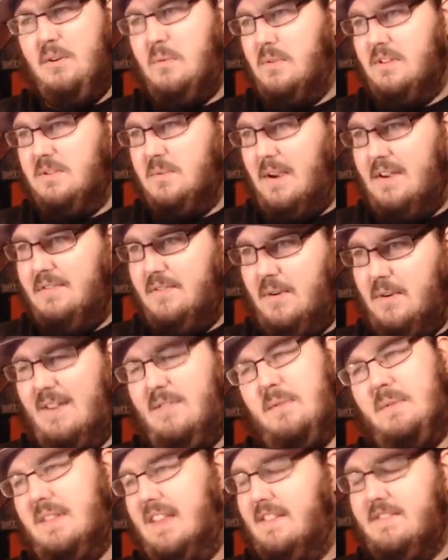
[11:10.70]
everyone's waifu,
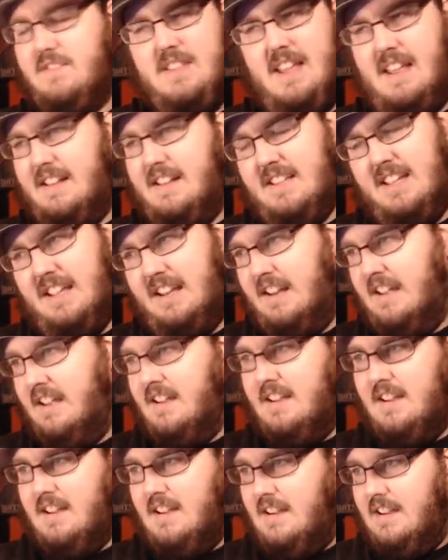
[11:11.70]
everyone loves A-teen.
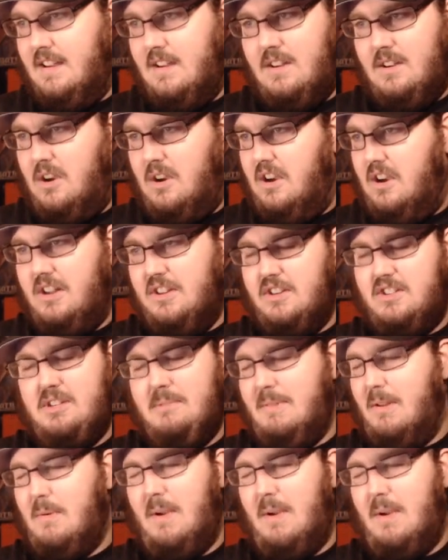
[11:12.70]
Oh, there's so